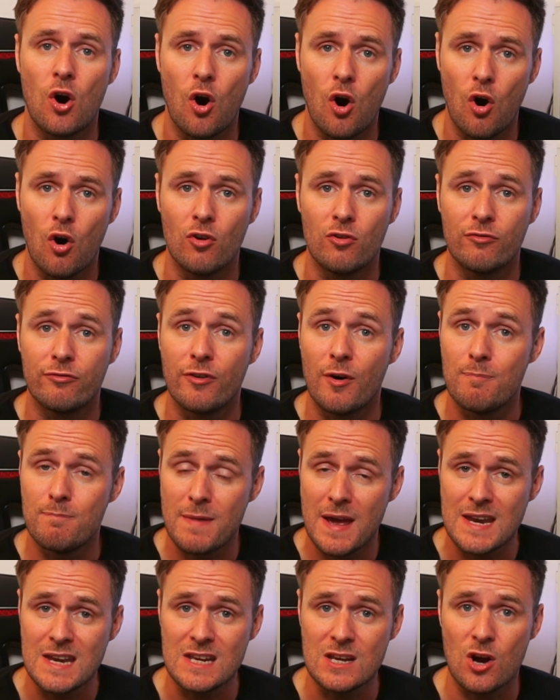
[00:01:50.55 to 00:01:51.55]
on for
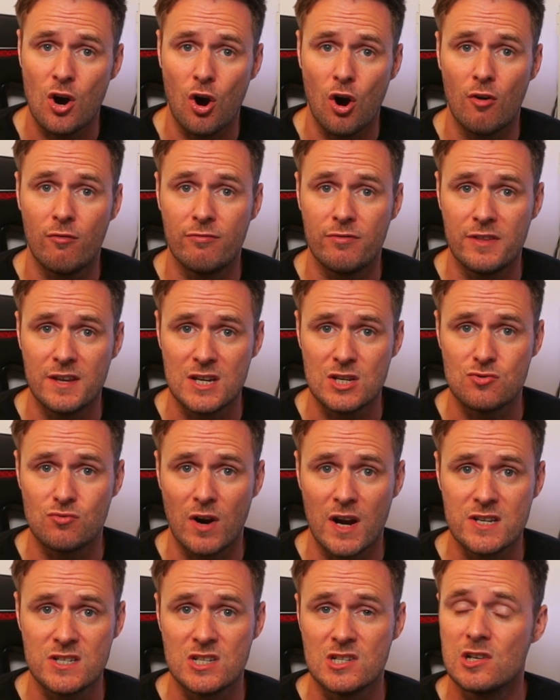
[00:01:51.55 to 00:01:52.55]
many of these
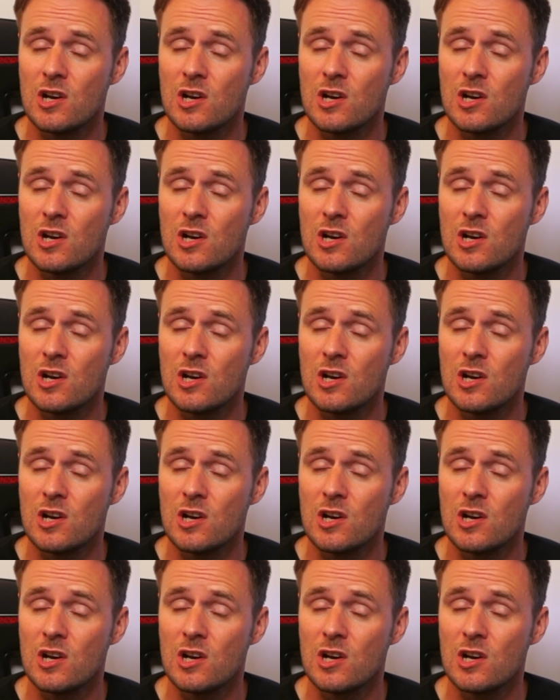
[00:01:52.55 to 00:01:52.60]
races.